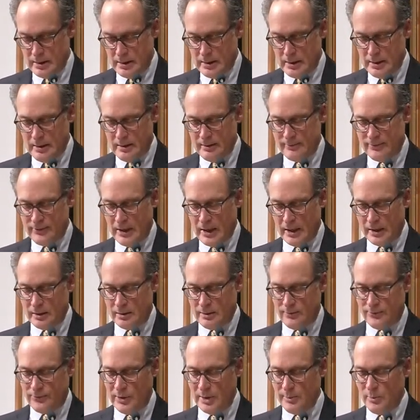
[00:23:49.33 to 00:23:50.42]
In
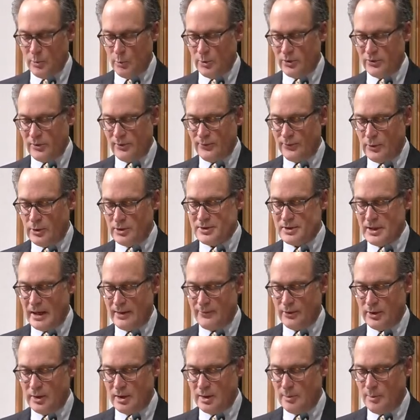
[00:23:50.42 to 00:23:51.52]
fact, Freeman was the first
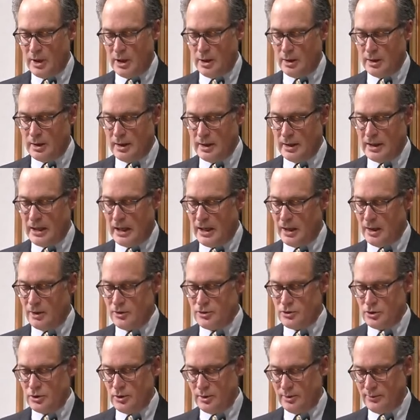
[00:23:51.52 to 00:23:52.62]
African-American
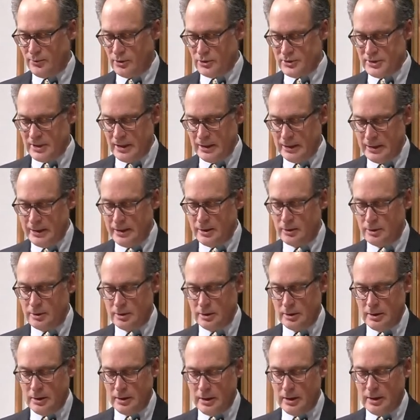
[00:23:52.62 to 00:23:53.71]
college or university leader
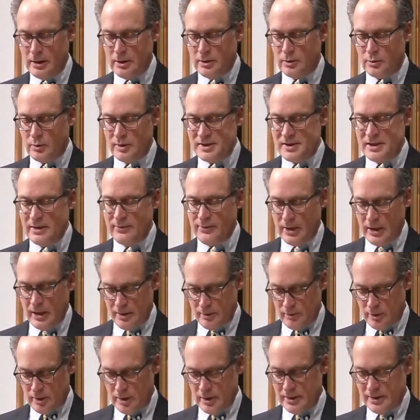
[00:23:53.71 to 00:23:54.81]
to receive an
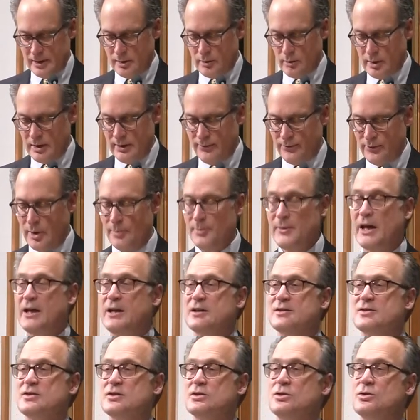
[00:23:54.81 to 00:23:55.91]
honorary degree from that
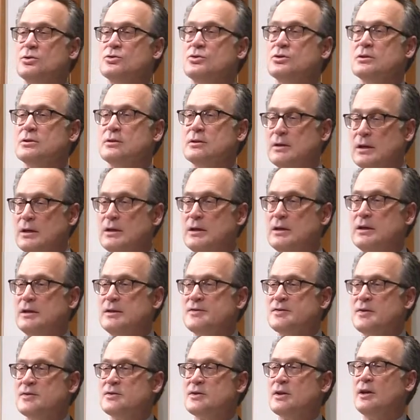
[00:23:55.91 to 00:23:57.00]
institution
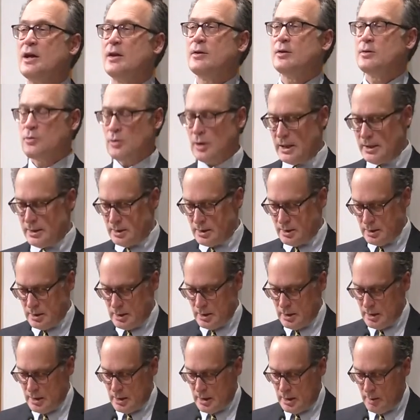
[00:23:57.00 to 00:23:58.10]
since another great
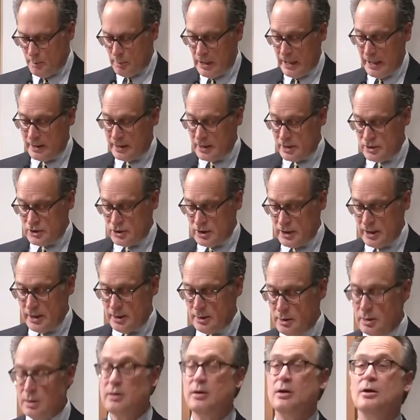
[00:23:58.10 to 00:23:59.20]
black
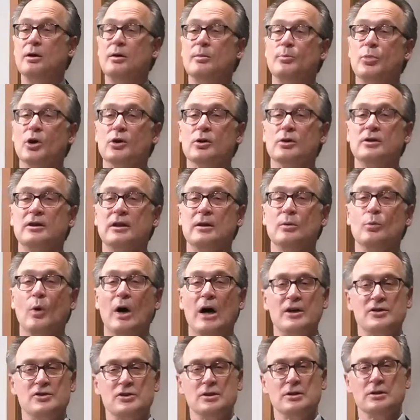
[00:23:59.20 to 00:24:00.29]
educator, Booker T.
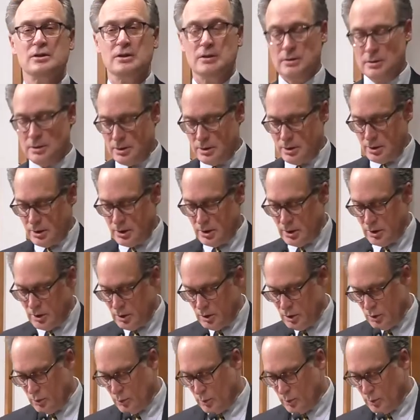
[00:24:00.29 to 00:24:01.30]
Washington, who